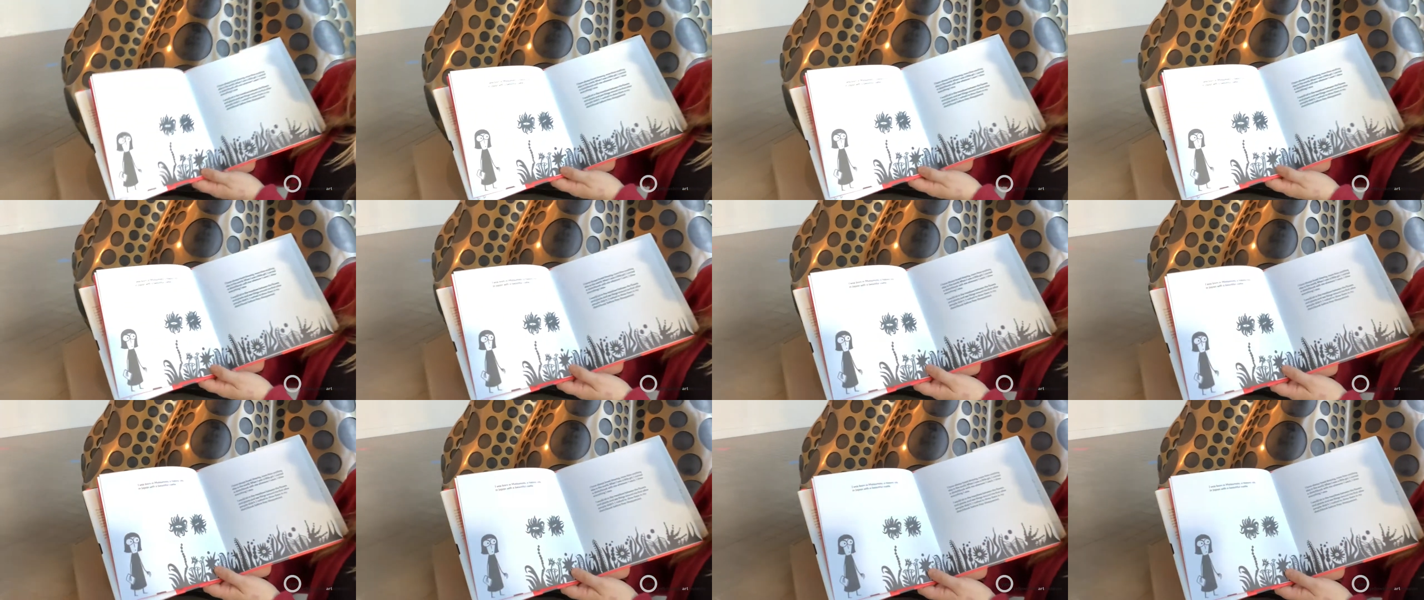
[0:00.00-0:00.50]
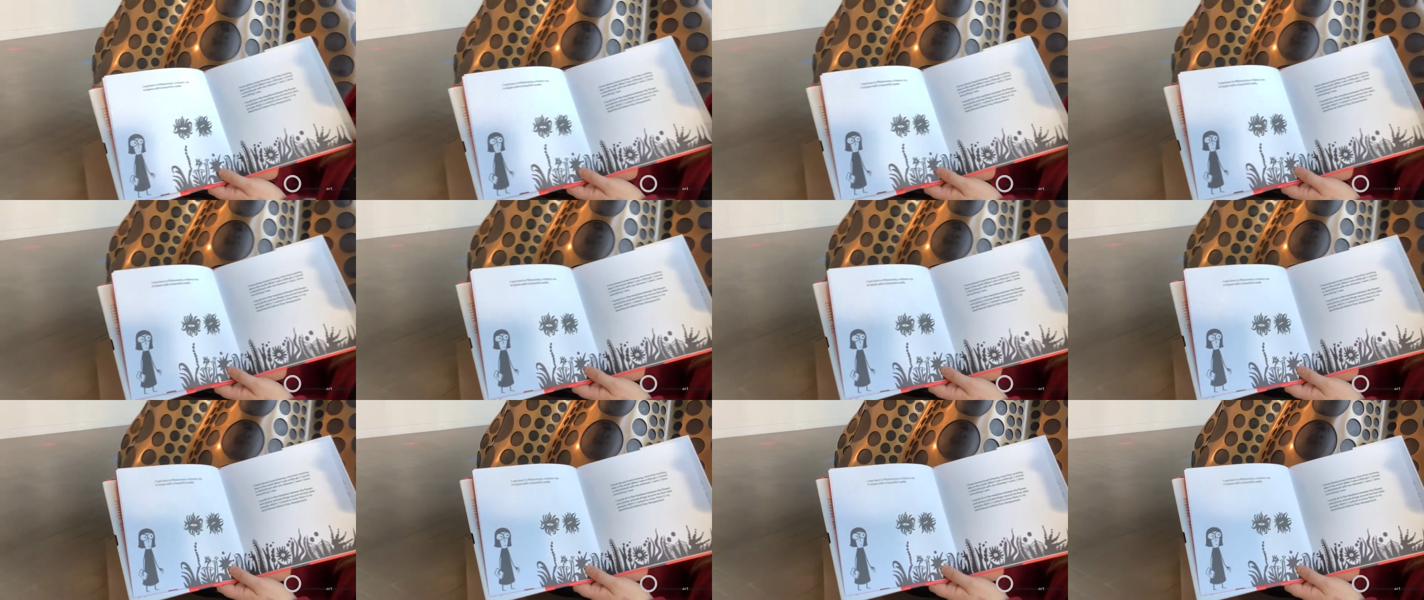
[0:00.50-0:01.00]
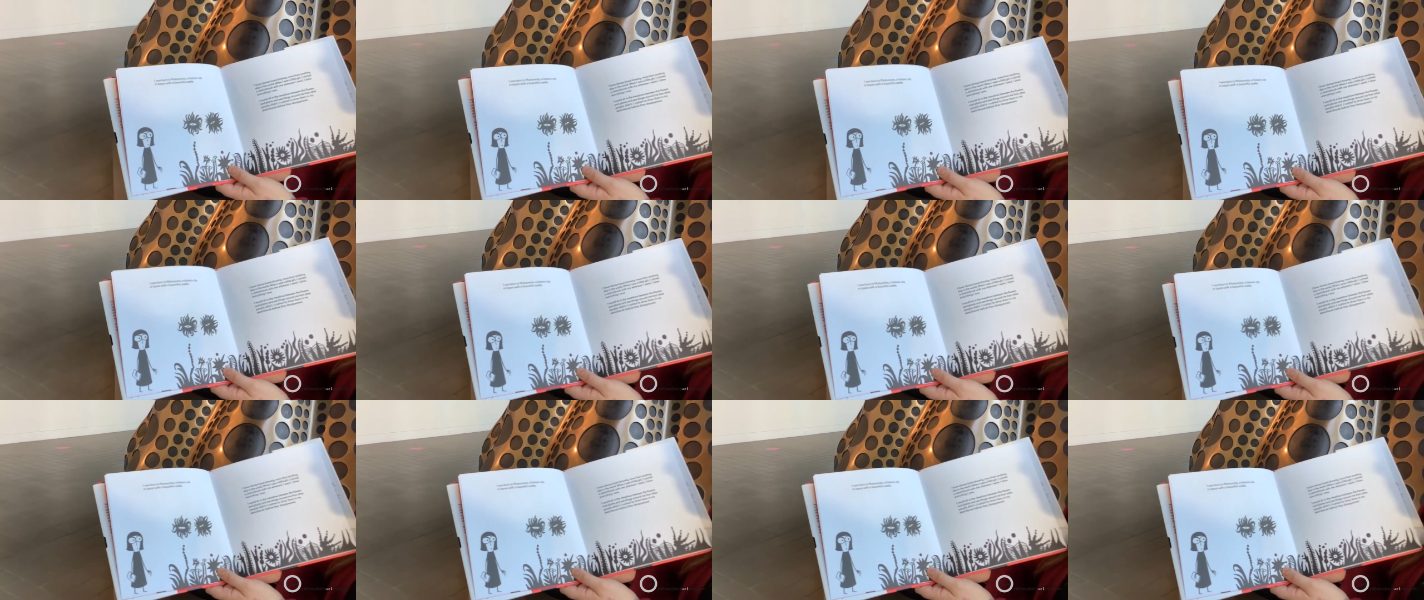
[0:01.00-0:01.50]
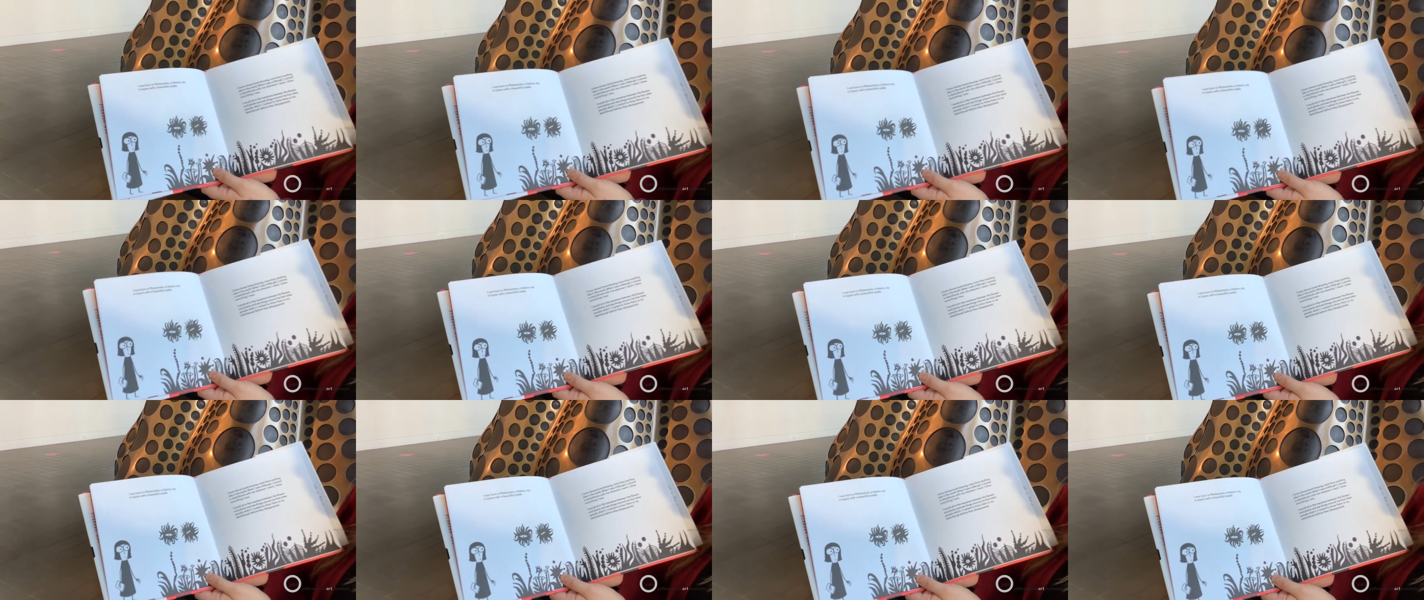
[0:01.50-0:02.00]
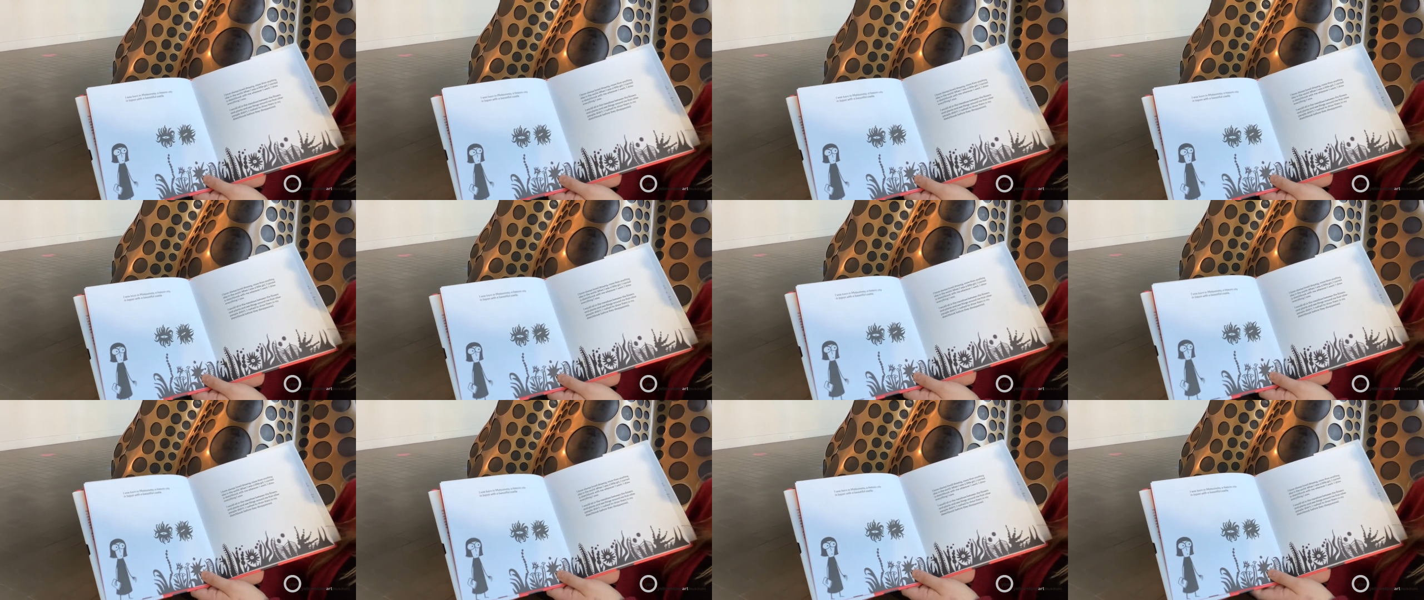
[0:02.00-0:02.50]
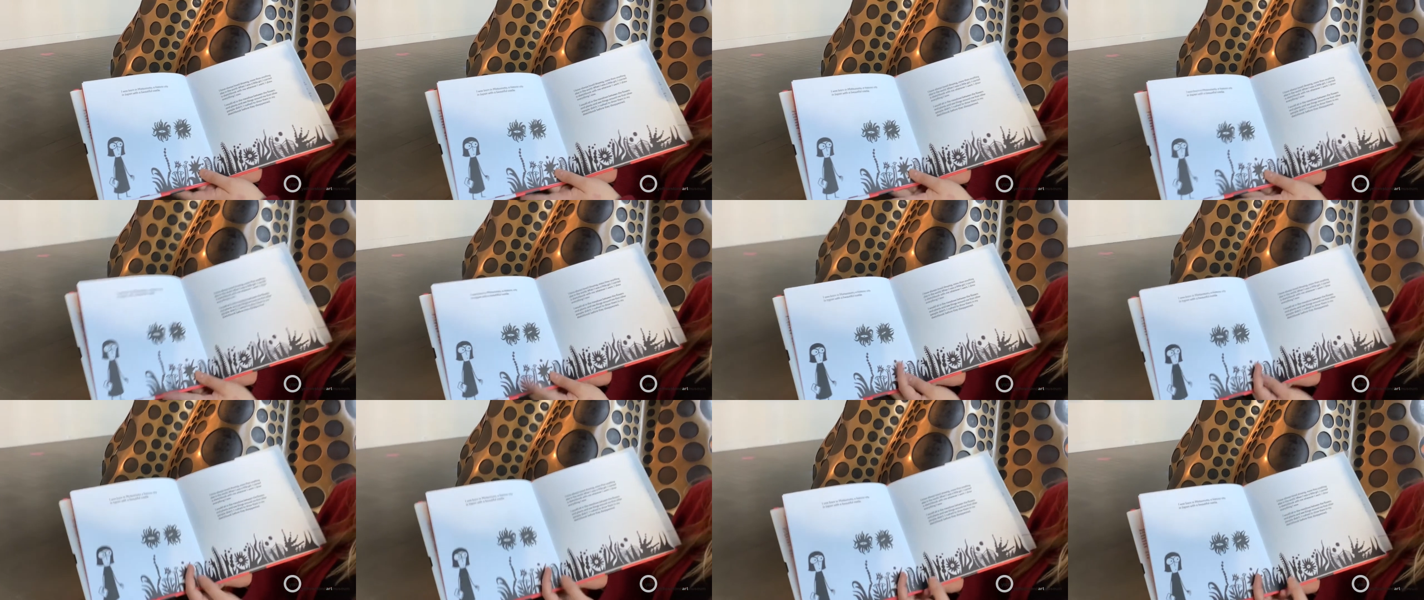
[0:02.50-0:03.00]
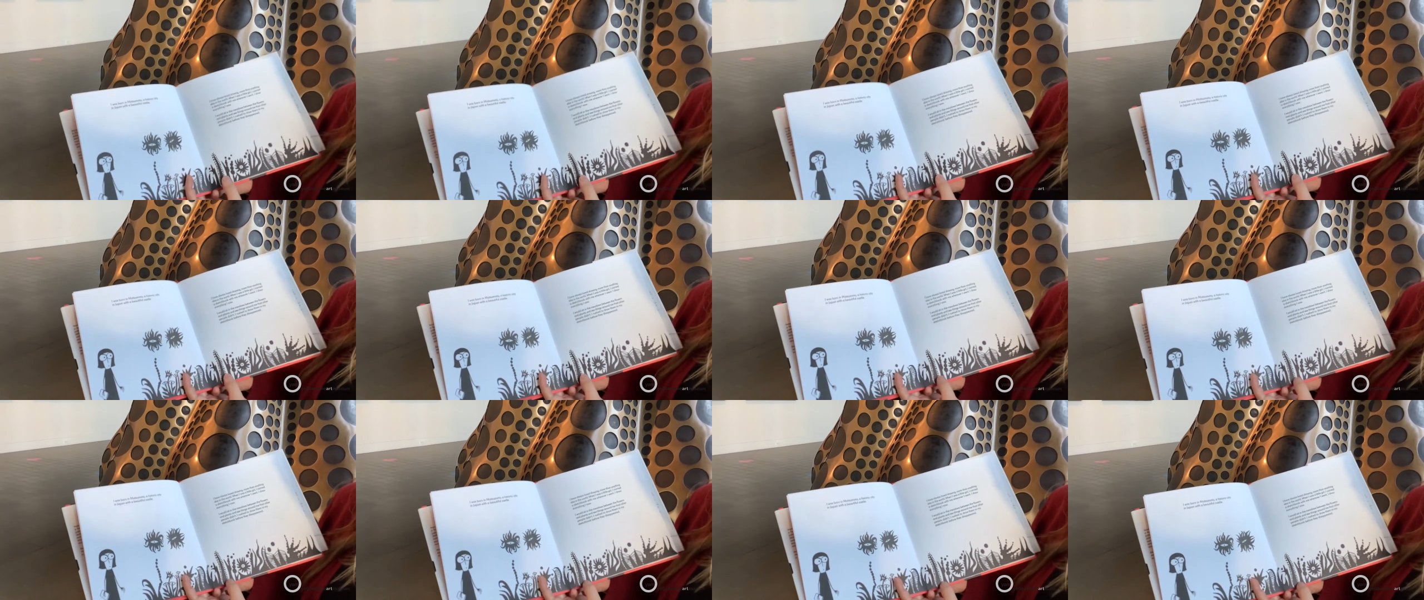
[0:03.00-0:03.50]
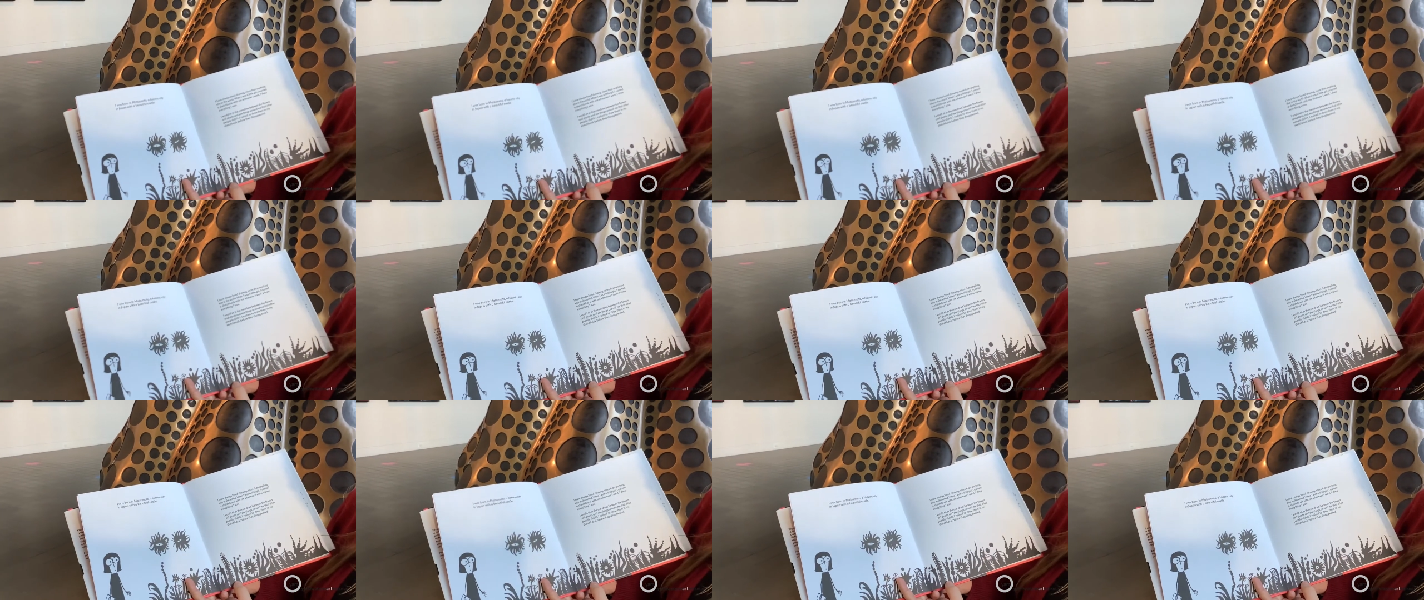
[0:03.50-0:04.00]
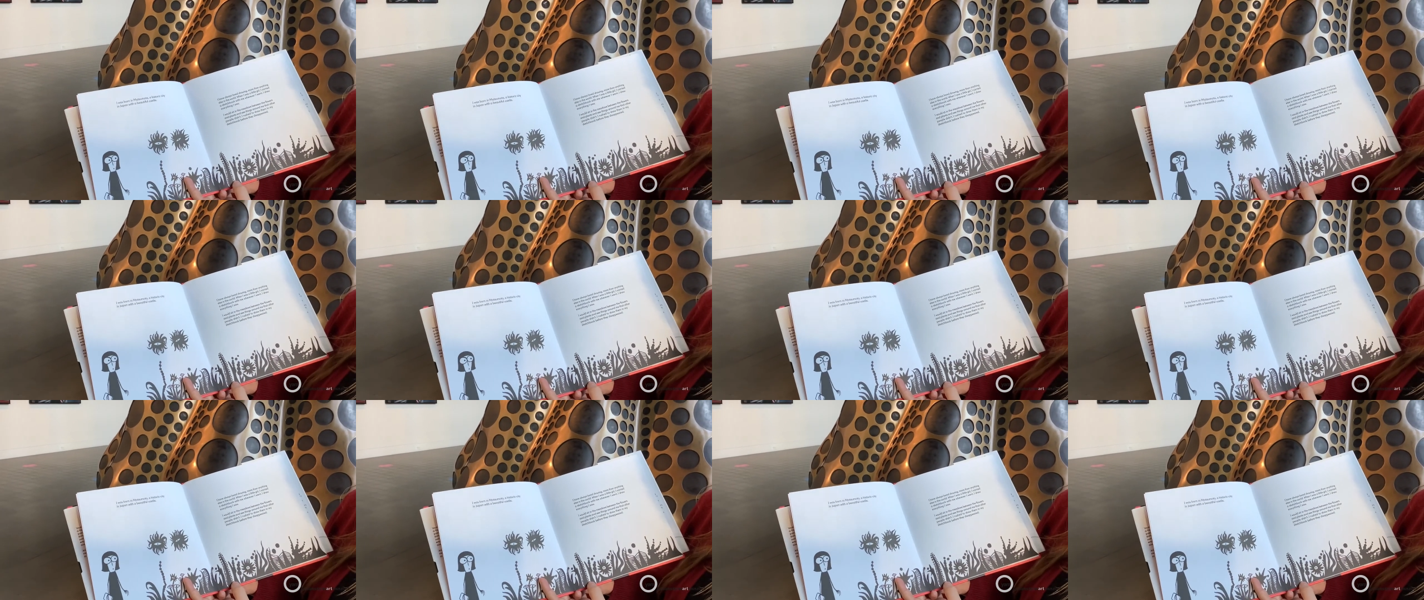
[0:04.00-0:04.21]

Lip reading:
Nobody's mouth can be seen.